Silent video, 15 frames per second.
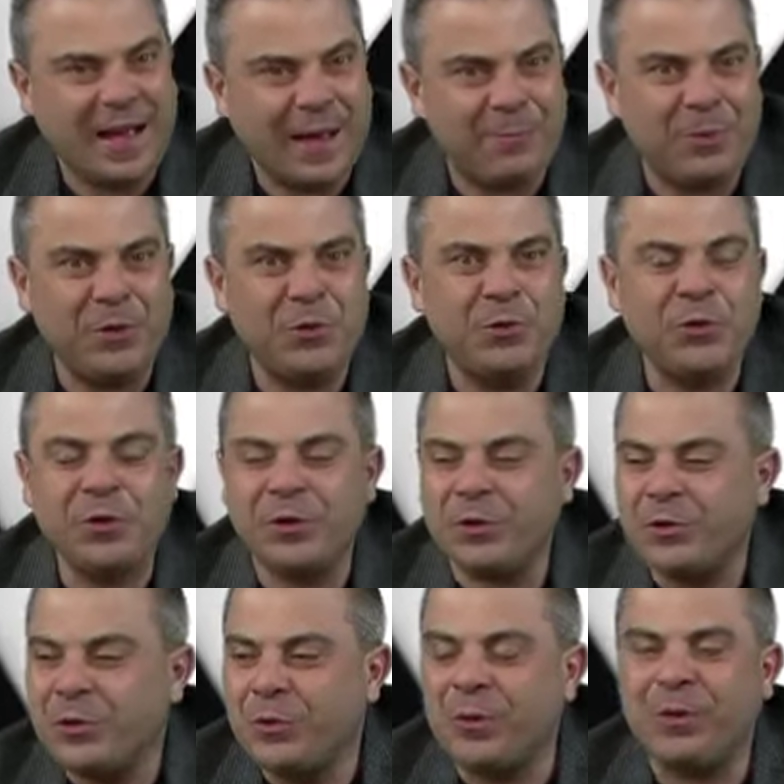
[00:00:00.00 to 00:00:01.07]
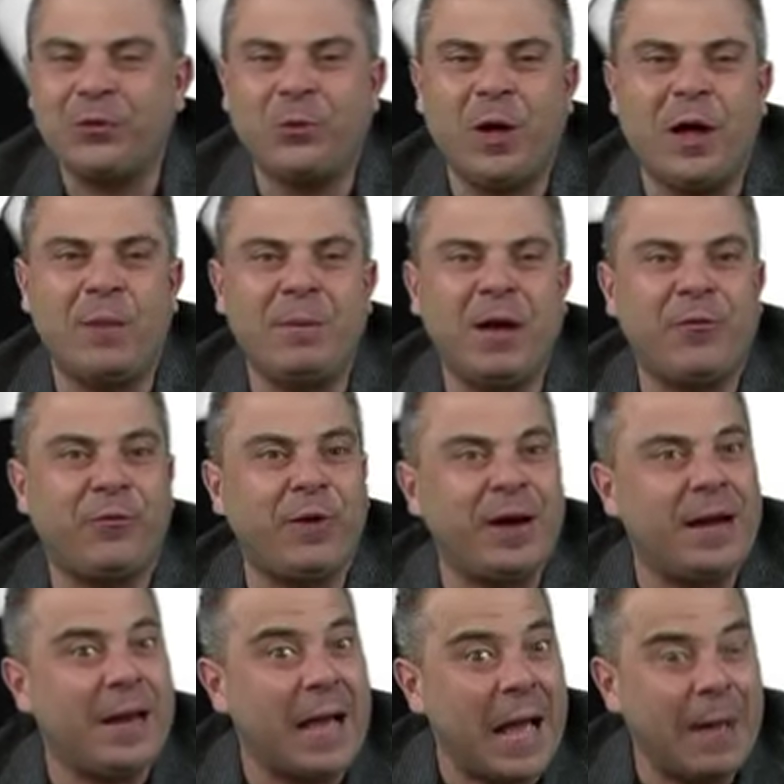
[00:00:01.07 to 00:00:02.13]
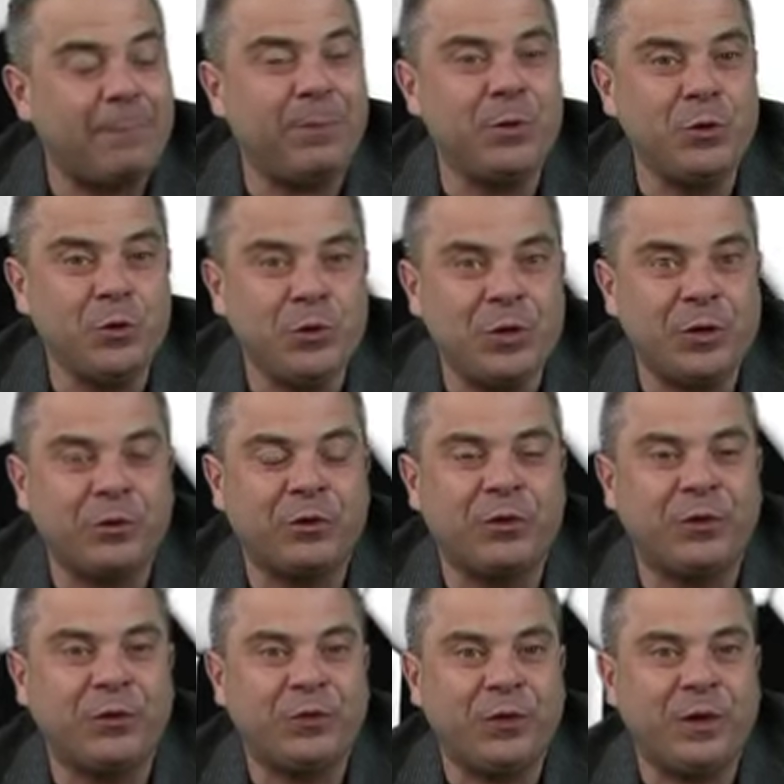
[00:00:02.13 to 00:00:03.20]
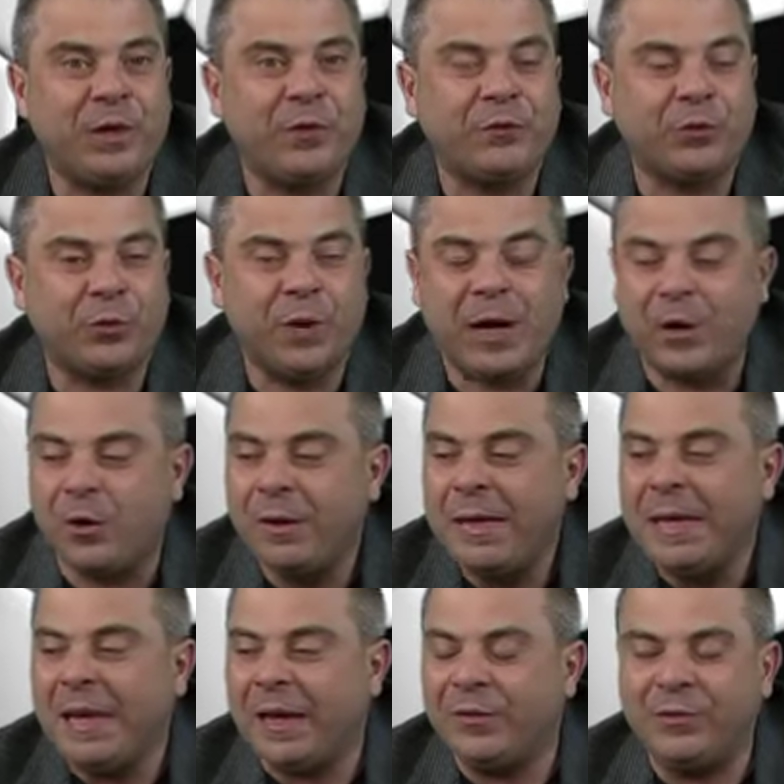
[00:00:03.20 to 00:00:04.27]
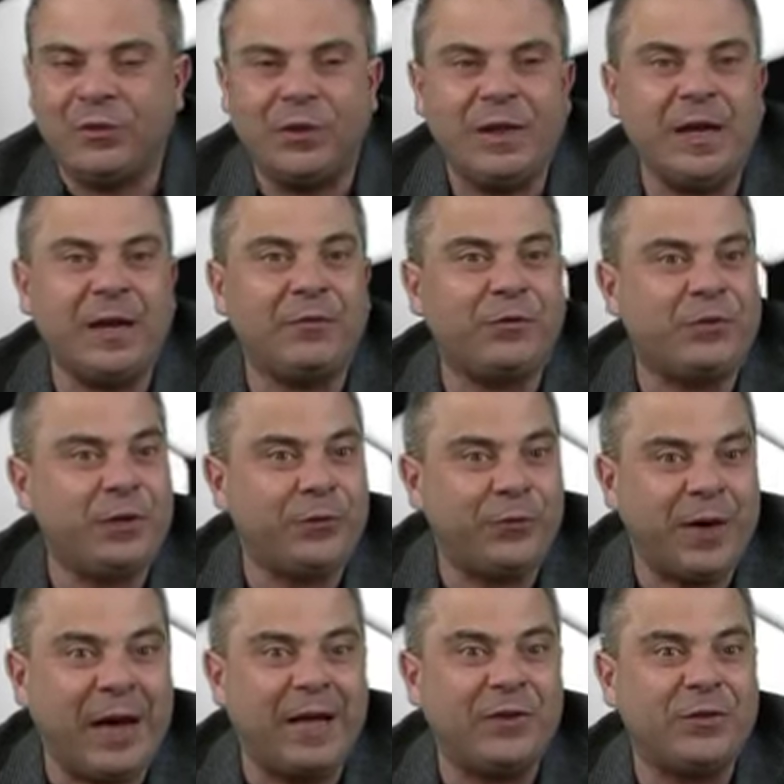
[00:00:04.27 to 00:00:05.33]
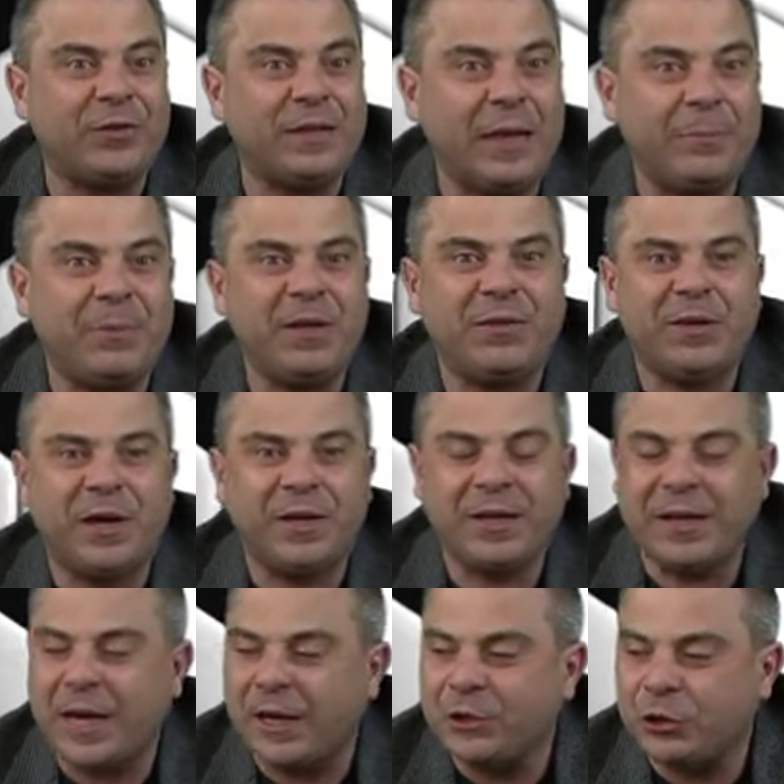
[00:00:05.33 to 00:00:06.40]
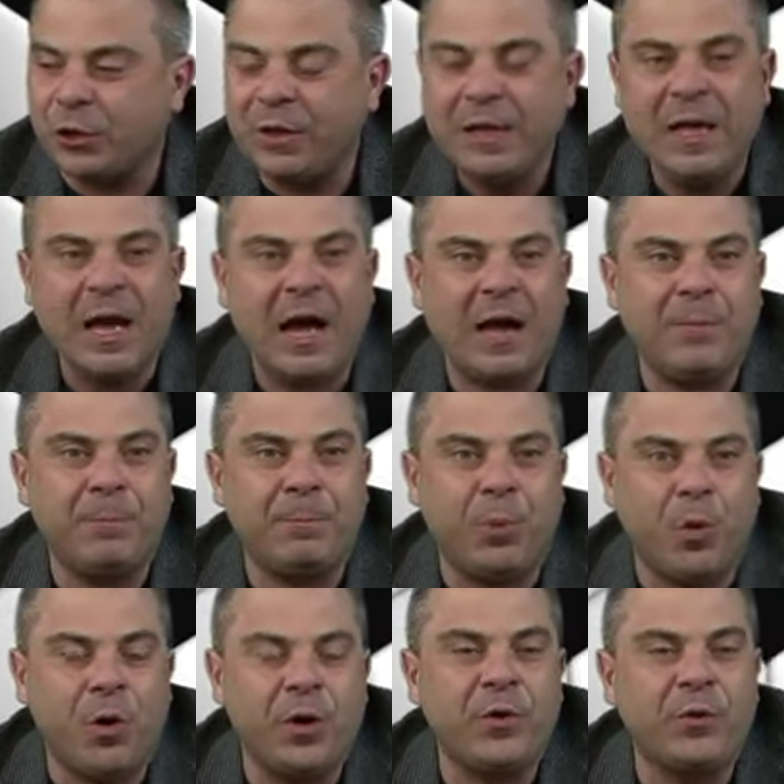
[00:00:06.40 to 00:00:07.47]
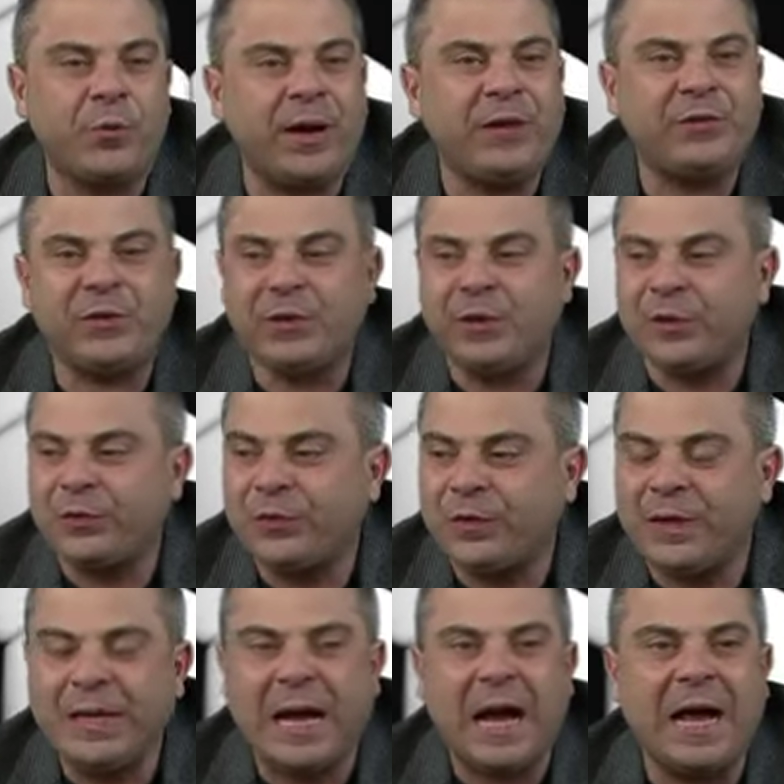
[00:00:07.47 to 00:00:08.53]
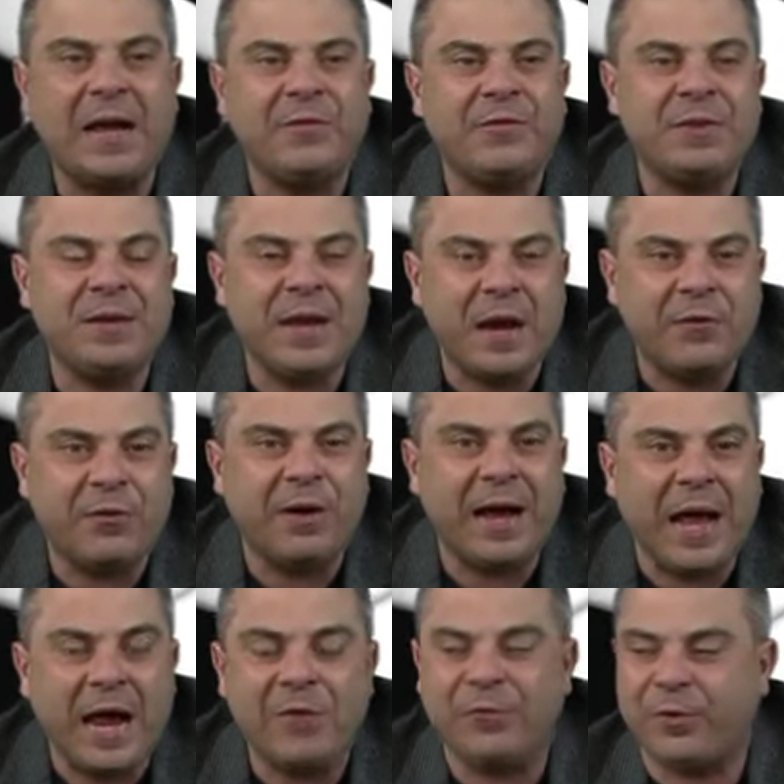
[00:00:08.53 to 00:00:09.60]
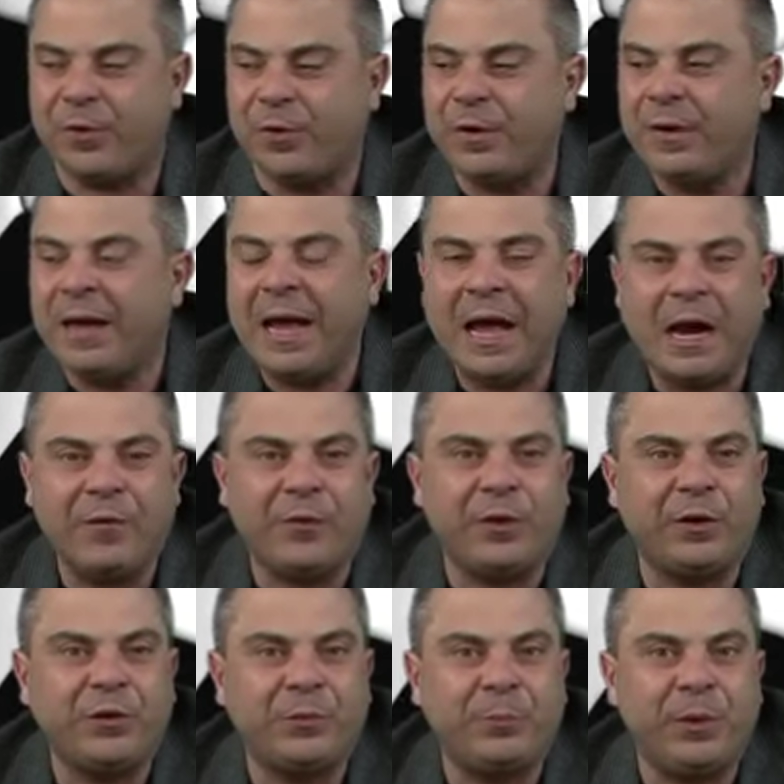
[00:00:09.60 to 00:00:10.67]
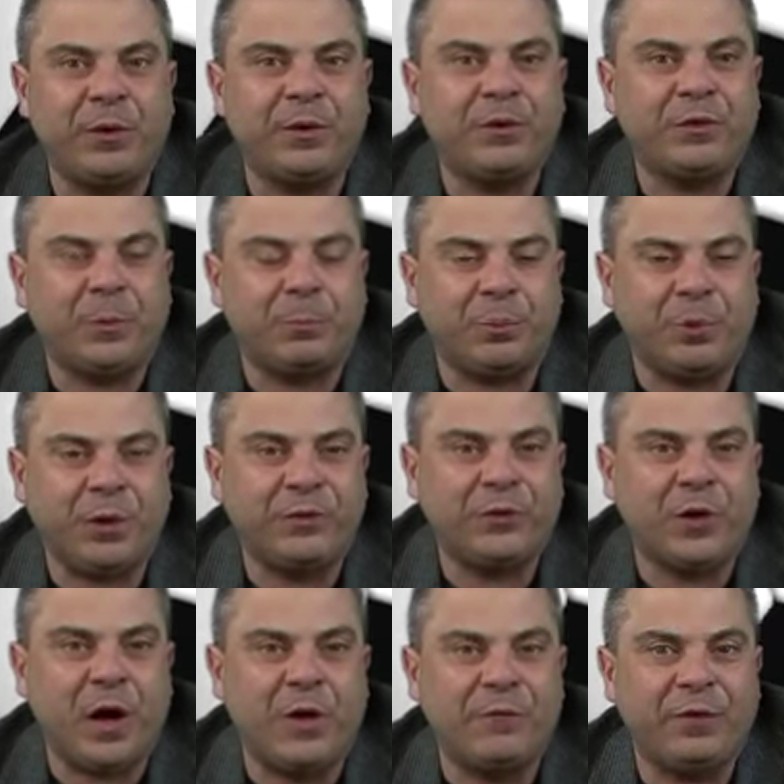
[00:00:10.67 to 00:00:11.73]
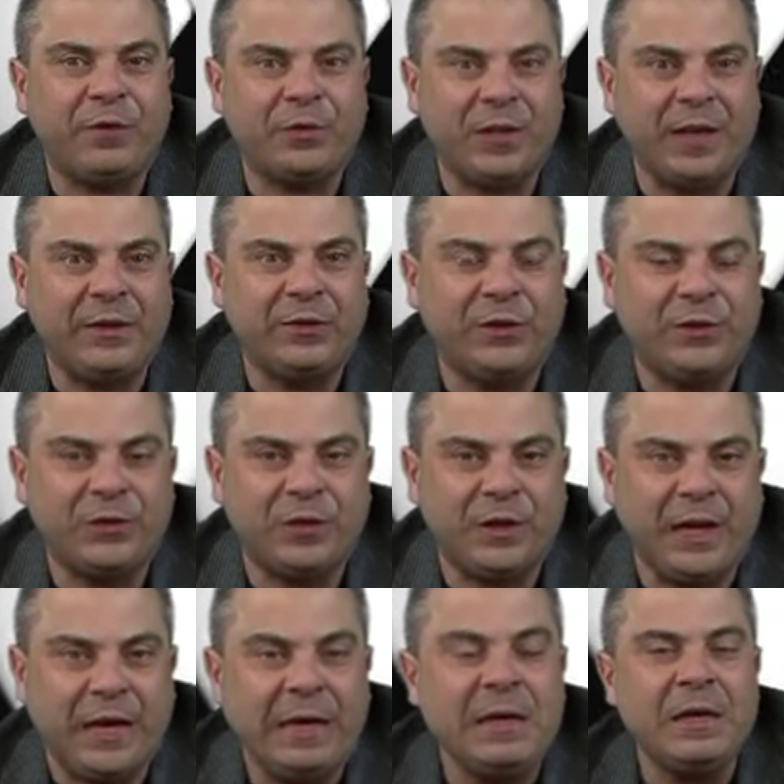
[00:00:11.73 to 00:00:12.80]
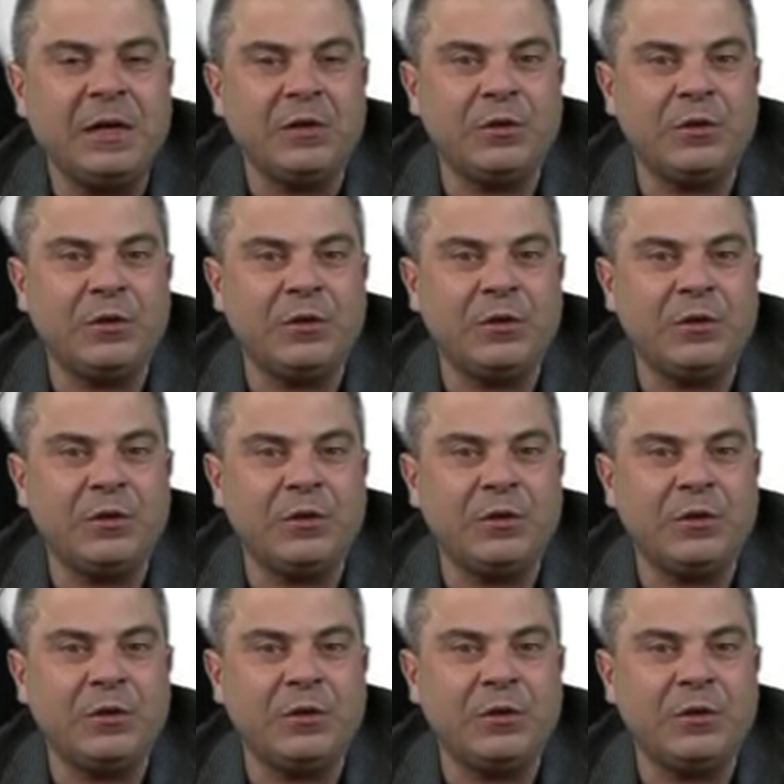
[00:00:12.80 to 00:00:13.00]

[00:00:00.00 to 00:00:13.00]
Happy New Year to you as well, my friend, and Happy New Year to the city of Toronto and TFC fans. Let me tell you, Nigel, I'm born and raised in the city. I have never, ever, ever experienced a press conference like this today.